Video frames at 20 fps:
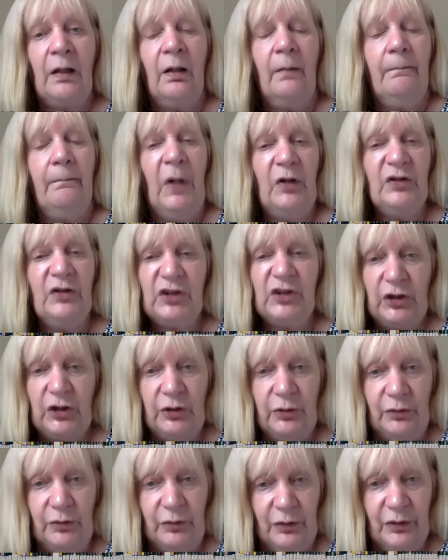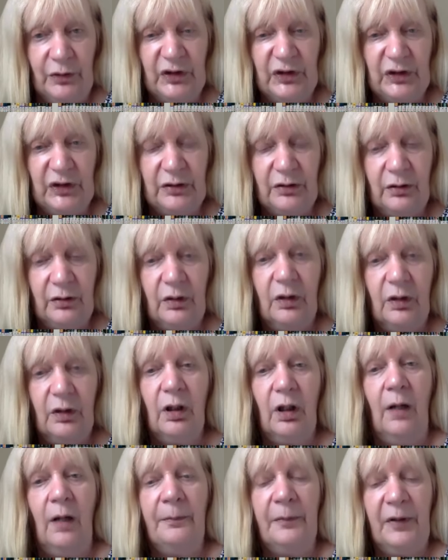Most students
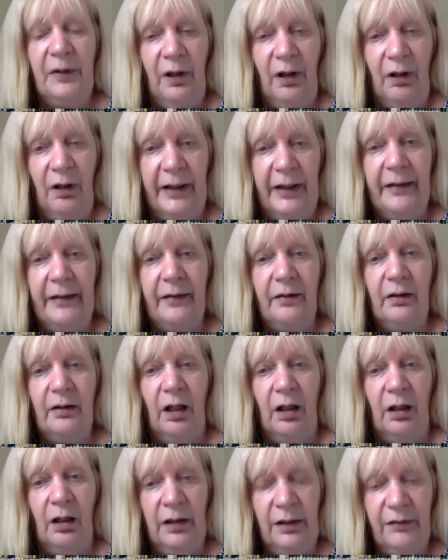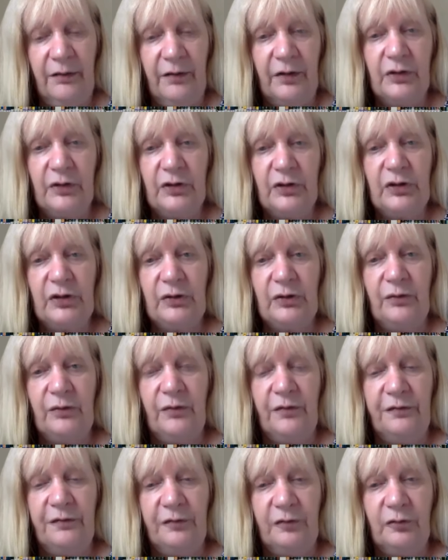apply either to
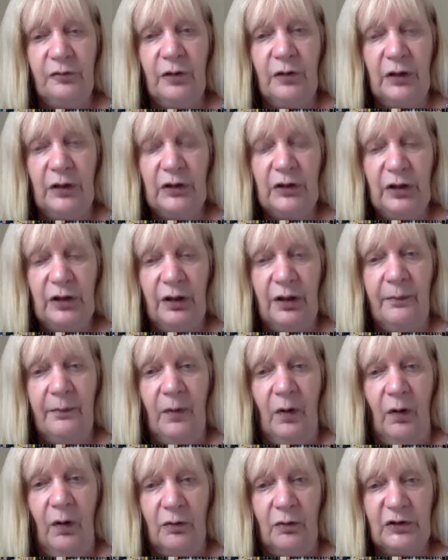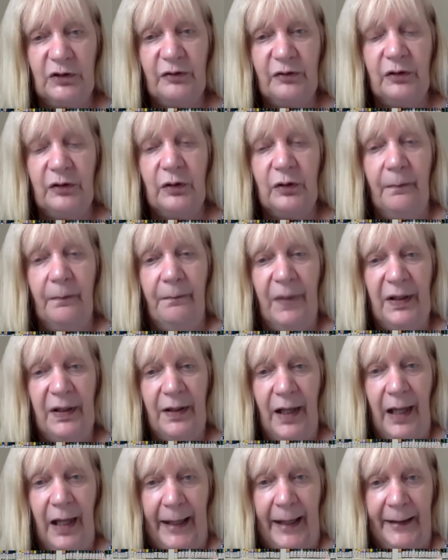the full-time Oxford
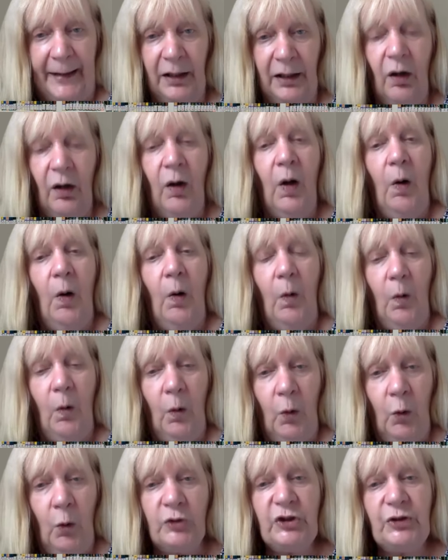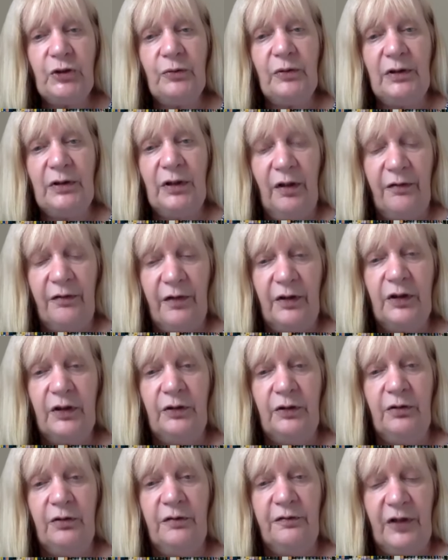BA or to another
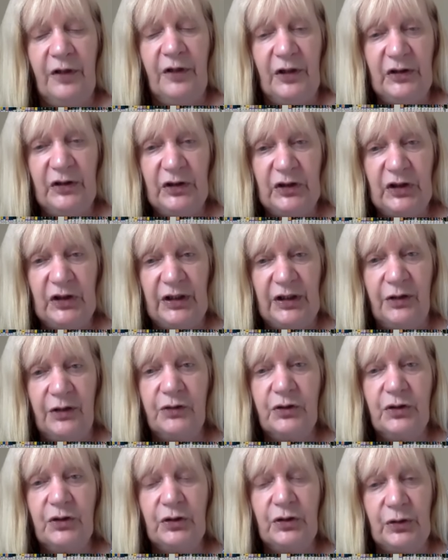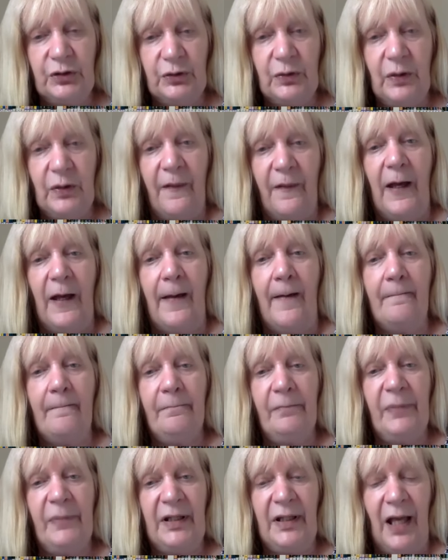university to do their
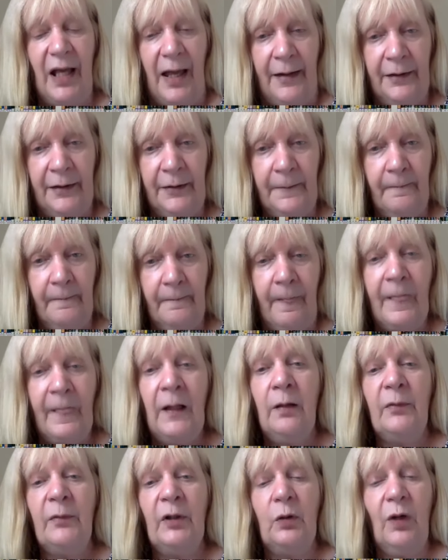BA. But